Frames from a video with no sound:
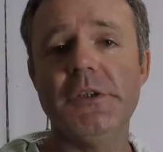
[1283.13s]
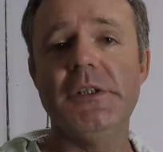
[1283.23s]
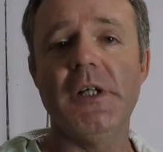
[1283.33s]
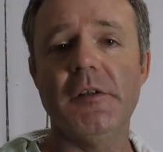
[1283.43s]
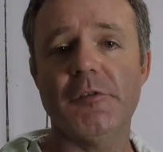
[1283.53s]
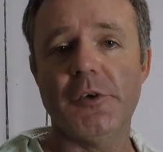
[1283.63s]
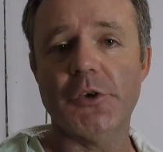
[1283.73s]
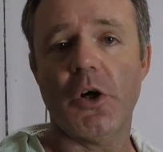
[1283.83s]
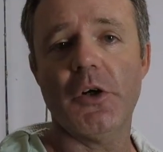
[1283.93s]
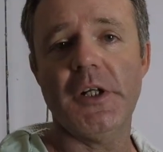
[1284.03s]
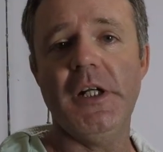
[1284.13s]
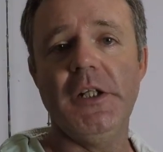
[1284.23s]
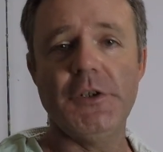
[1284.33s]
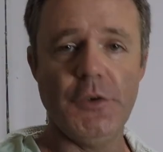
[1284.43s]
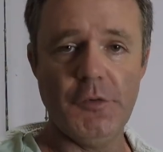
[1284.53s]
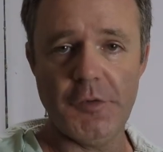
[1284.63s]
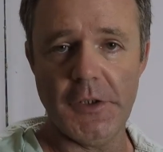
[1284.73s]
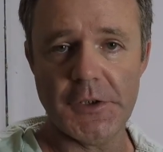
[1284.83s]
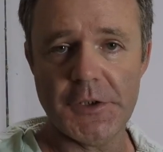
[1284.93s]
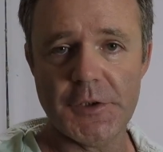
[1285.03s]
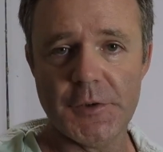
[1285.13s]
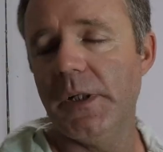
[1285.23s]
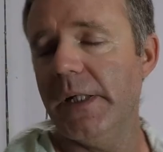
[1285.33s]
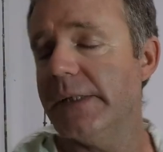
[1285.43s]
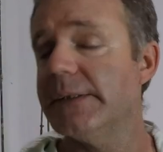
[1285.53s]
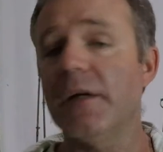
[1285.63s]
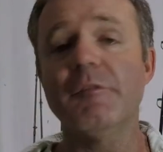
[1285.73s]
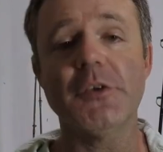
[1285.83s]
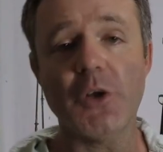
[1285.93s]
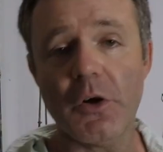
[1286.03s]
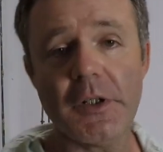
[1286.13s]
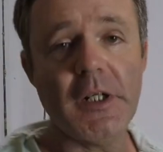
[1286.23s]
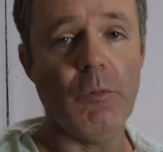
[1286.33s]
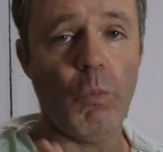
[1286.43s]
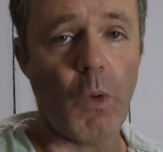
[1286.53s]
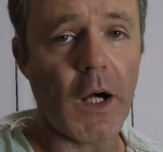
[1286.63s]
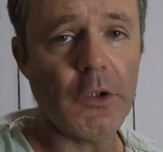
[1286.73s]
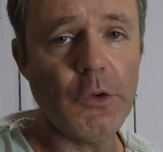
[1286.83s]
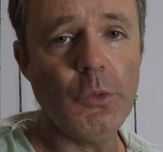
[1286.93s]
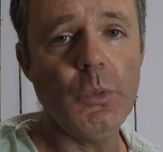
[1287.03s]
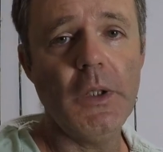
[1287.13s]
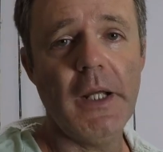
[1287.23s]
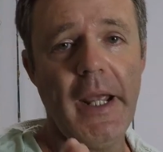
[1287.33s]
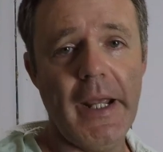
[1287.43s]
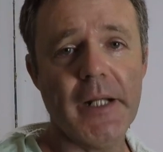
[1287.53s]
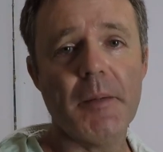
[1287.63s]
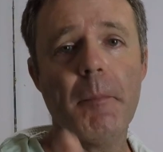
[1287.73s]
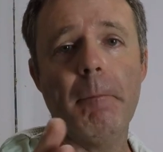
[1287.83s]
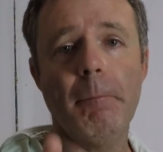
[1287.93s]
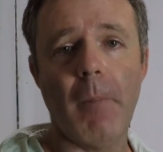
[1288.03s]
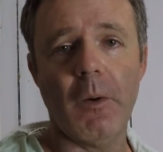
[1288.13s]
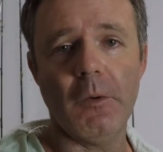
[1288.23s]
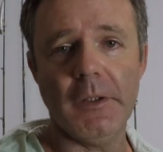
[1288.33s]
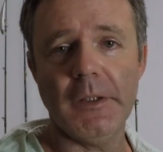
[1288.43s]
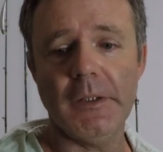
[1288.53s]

done for targeting 2 fish. It's done for targeting wahoo and marlin.